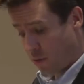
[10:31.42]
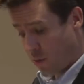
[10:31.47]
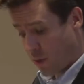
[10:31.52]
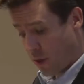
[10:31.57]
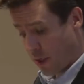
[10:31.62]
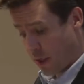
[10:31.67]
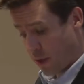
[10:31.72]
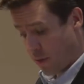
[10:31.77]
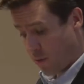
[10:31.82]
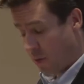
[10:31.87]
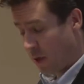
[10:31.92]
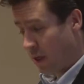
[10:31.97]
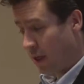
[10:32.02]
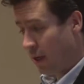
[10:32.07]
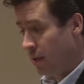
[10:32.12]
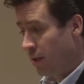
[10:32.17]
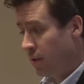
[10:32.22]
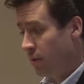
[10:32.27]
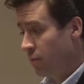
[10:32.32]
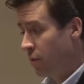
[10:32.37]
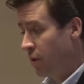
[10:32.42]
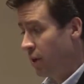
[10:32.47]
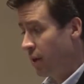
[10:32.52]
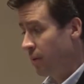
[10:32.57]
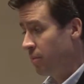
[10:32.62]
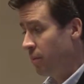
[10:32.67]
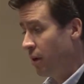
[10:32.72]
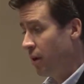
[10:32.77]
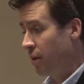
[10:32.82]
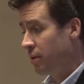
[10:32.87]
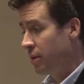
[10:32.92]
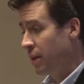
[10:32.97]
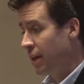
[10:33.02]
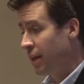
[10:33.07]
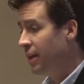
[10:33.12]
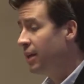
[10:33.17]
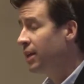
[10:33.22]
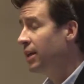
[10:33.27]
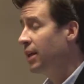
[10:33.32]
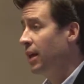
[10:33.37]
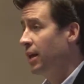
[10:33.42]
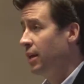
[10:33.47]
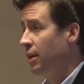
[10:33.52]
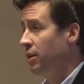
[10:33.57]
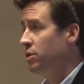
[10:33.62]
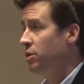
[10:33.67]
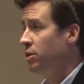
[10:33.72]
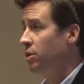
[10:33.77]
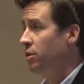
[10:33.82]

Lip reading: what I'm indicating to